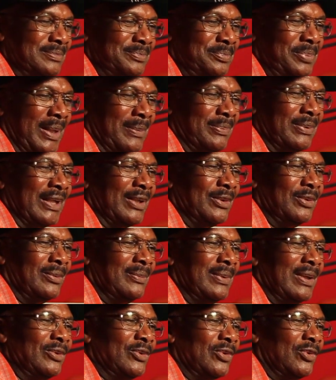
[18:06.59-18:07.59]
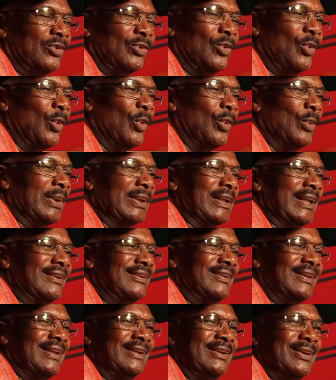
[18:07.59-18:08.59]
people that we went to school with, and
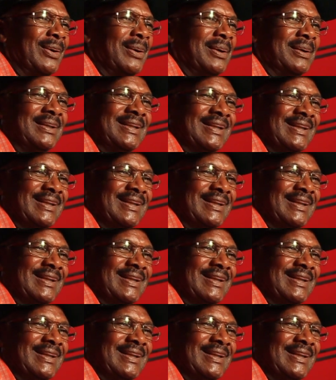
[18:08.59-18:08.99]
said, "Oh,